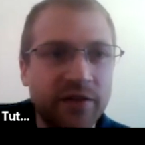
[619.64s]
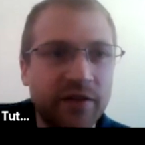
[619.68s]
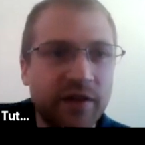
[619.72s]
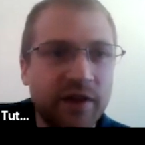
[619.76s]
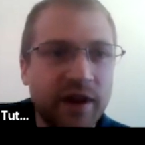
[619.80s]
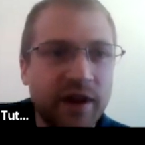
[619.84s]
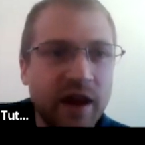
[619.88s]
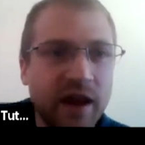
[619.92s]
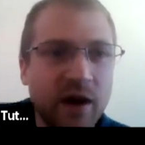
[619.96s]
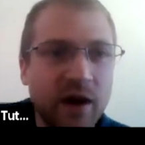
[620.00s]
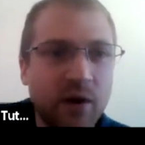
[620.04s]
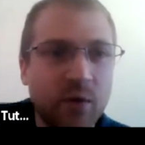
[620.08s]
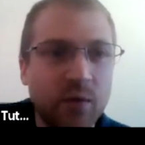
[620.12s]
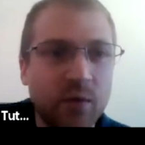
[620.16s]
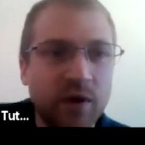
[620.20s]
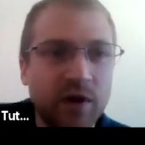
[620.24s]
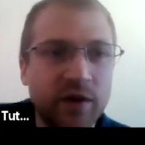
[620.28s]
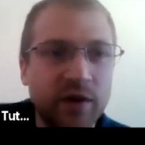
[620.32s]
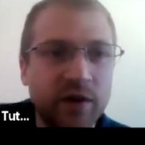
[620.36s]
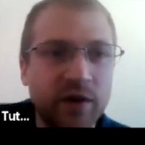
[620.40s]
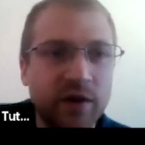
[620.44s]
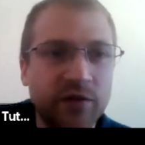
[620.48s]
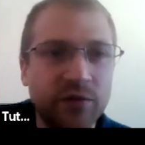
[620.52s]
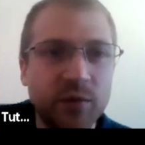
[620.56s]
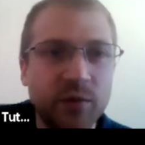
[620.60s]
So now we're
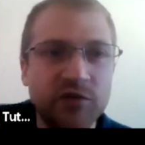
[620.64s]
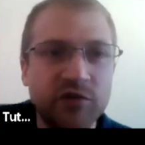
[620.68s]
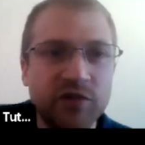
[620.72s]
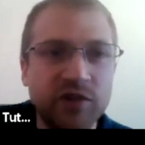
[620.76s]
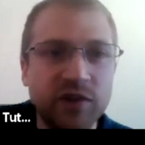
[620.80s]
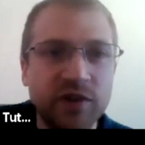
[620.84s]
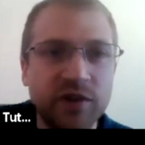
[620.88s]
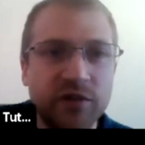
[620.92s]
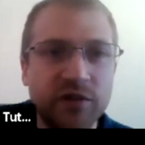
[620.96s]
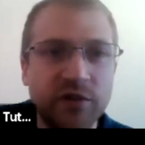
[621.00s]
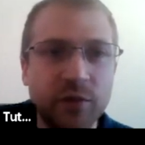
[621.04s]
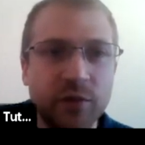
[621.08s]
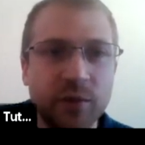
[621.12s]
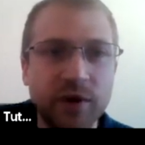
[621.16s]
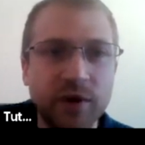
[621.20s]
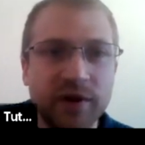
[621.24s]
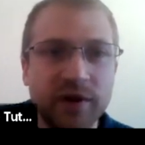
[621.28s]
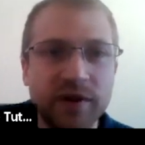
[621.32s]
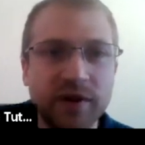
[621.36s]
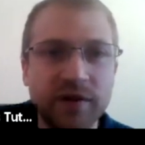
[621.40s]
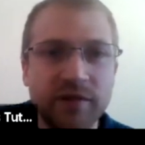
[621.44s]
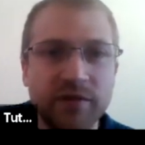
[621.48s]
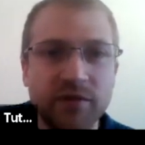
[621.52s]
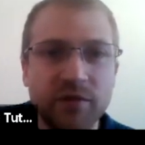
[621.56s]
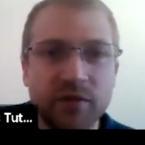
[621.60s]
switching to a
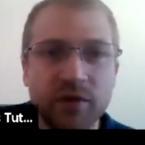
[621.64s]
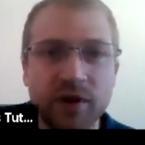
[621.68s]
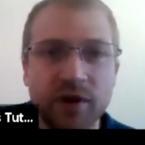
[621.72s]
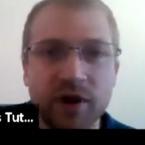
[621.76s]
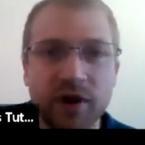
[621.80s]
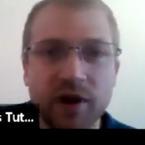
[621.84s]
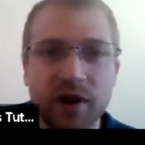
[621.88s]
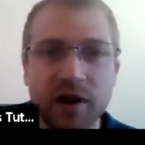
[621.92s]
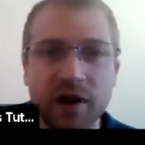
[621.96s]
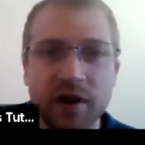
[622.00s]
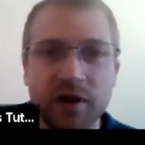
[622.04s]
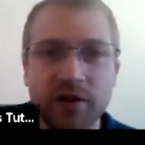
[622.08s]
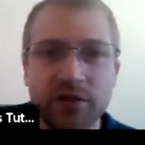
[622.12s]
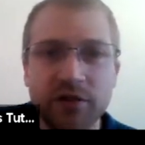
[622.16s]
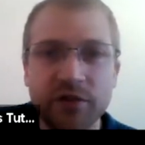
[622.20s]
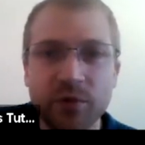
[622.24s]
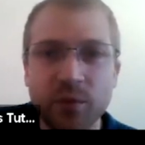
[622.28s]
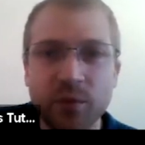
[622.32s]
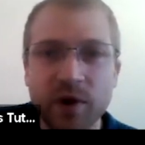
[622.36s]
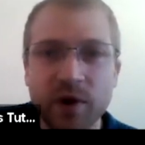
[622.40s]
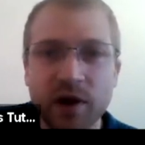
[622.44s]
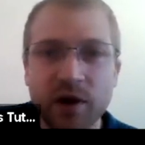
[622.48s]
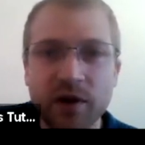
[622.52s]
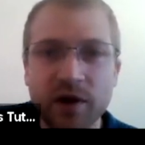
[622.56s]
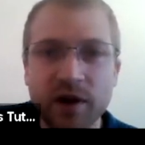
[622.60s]
different color. So
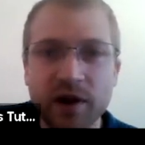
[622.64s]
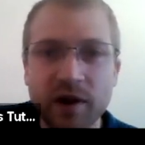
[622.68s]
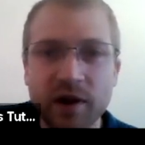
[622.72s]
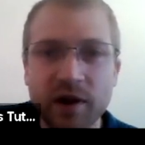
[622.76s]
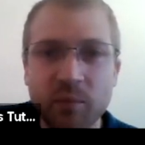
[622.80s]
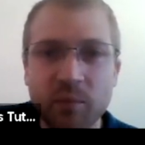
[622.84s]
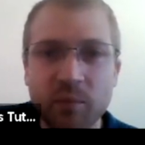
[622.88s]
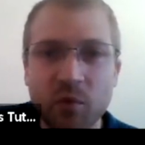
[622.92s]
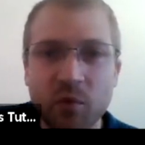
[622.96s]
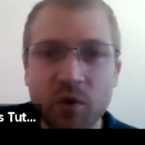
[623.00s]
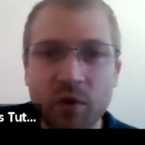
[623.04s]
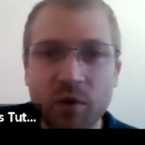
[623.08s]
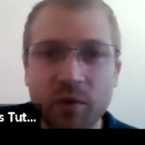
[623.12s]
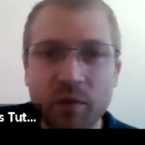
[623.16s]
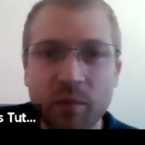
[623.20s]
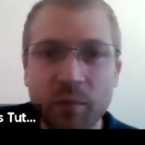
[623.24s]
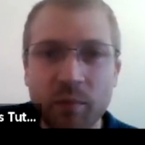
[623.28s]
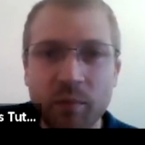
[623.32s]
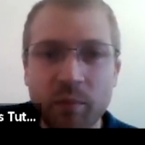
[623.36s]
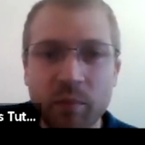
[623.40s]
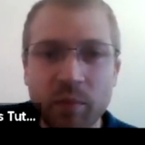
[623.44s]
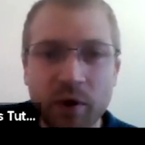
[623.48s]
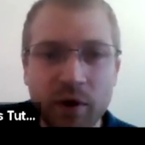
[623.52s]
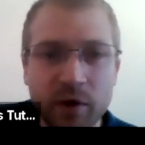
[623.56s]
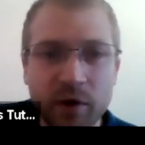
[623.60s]
we're looking at more
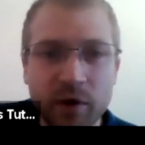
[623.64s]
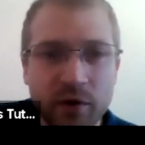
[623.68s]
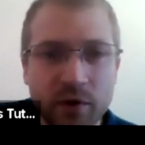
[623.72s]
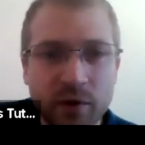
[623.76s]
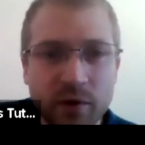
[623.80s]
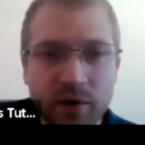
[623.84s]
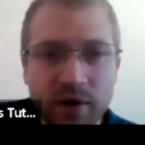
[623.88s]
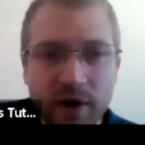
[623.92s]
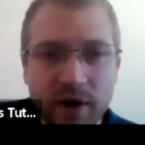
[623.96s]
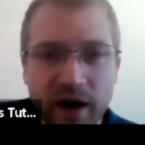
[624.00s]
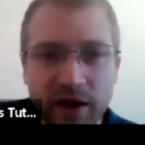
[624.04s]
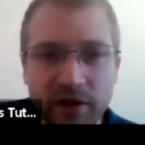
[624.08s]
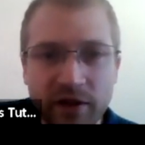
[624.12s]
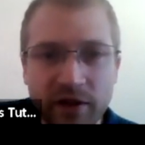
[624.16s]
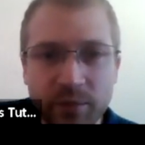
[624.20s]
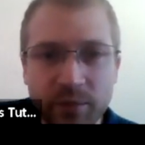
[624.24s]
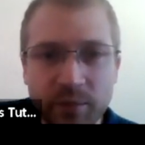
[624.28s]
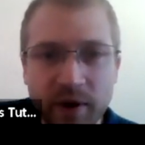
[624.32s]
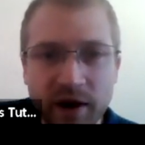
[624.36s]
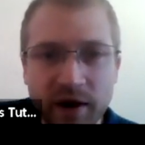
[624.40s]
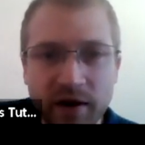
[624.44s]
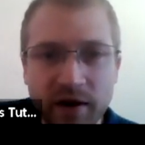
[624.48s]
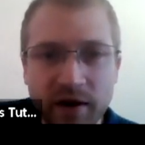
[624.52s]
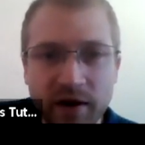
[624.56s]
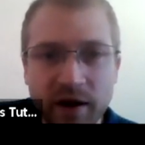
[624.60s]
blue
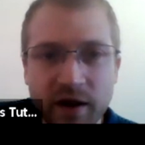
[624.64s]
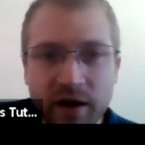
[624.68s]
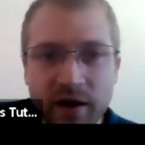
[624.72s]
aspect.